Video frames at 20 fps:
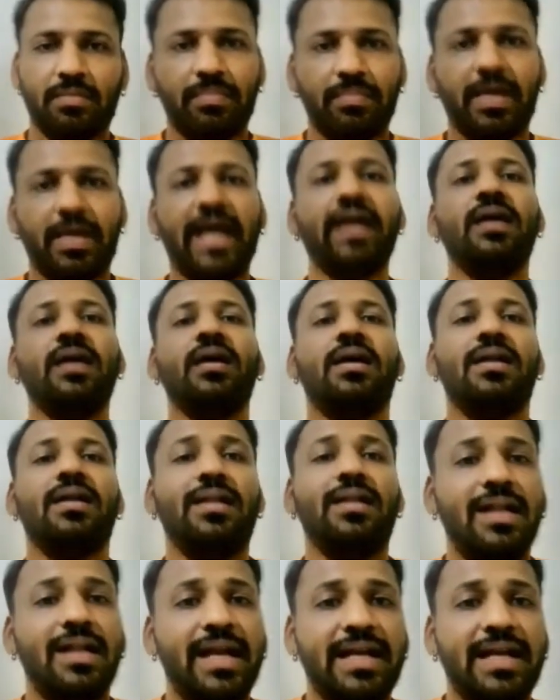
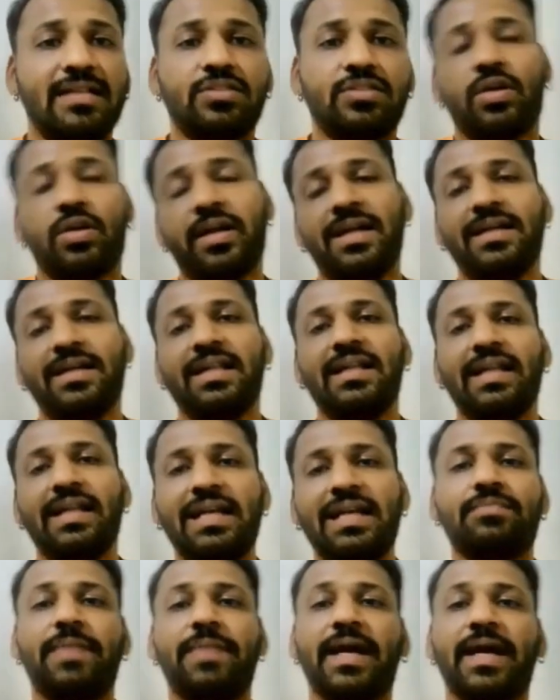
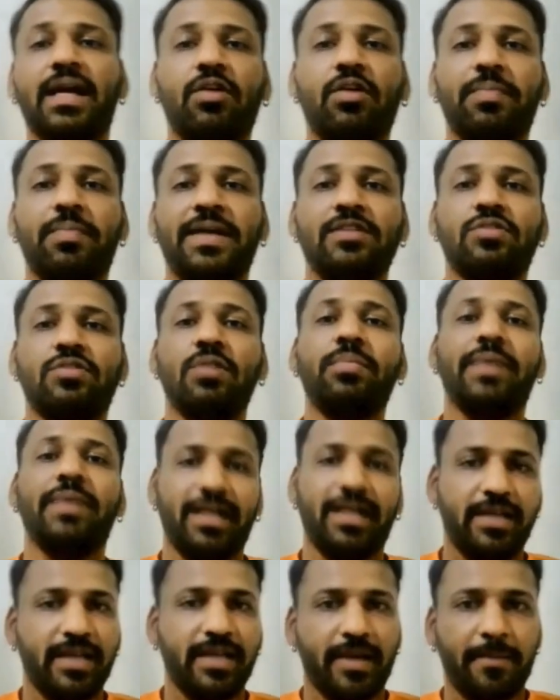by government of
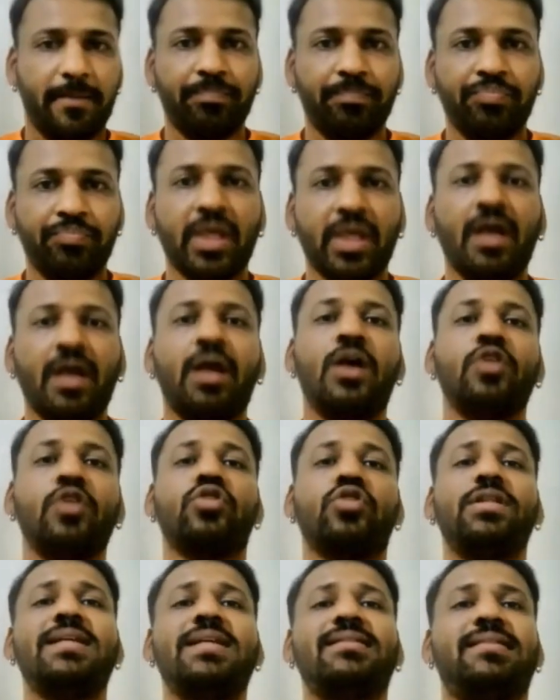India.
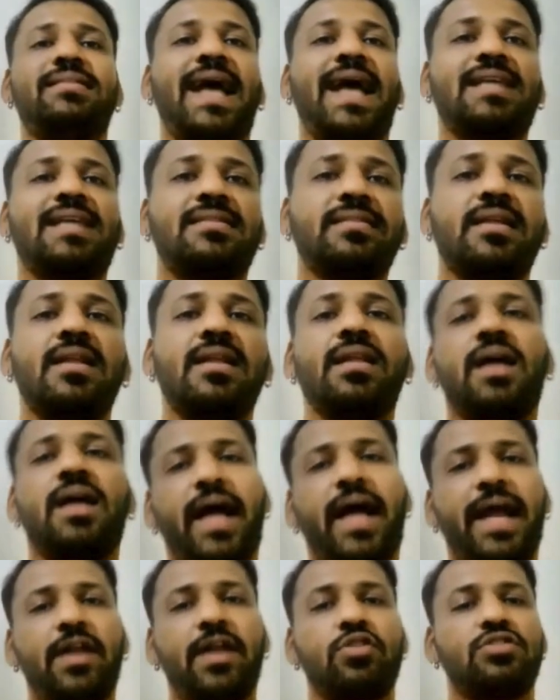So this National
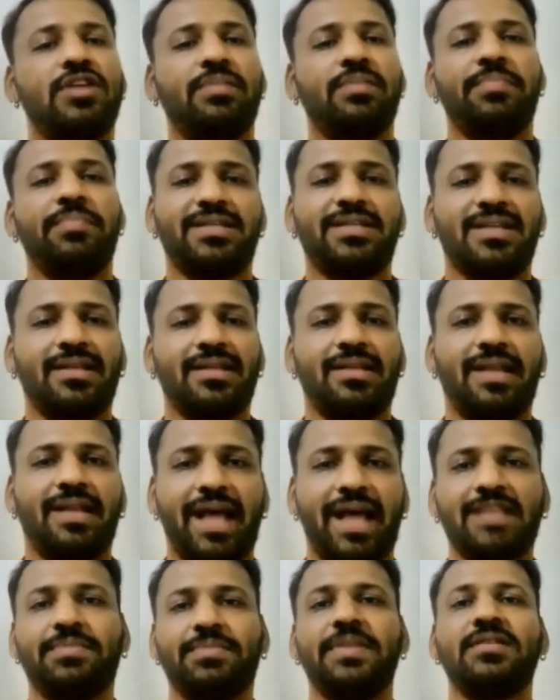Hydrogen Mission
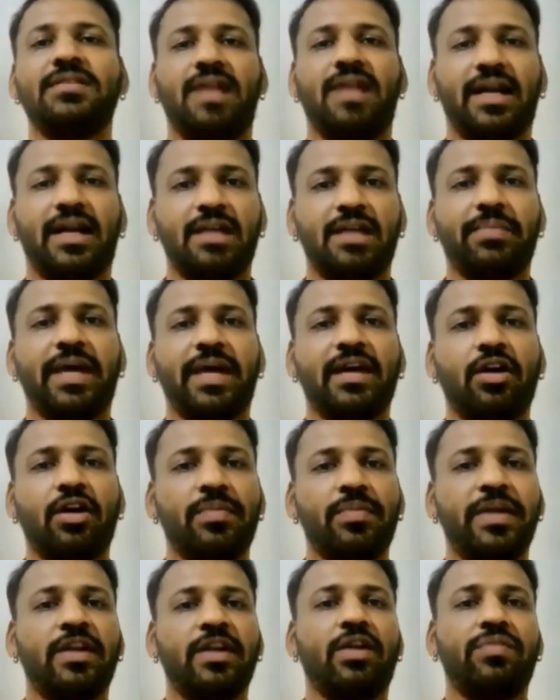has been started by
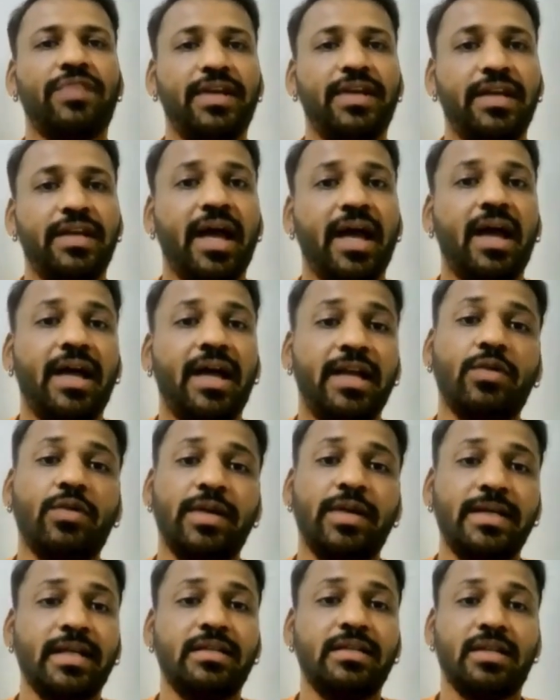government of India in
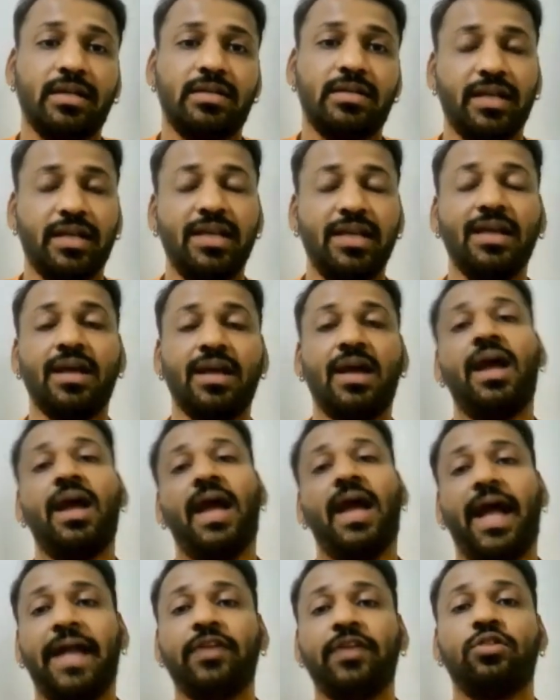2023,
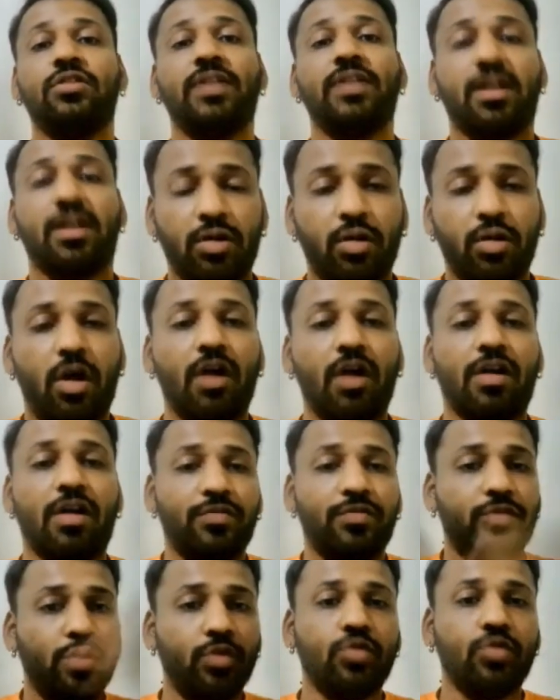and there are a lot
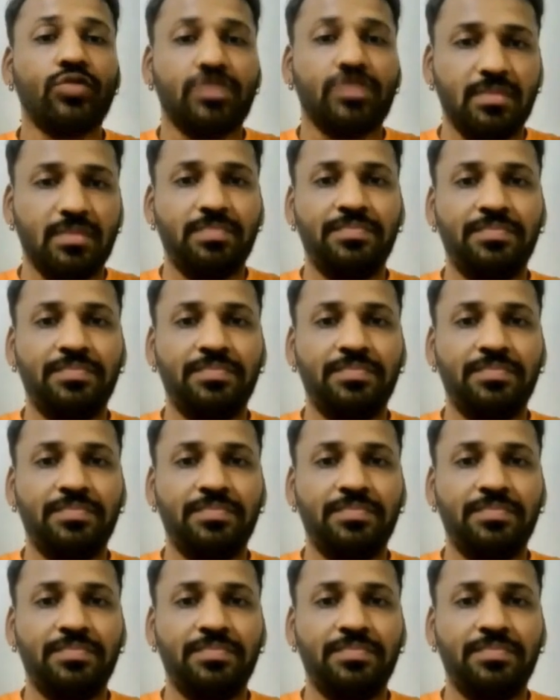of news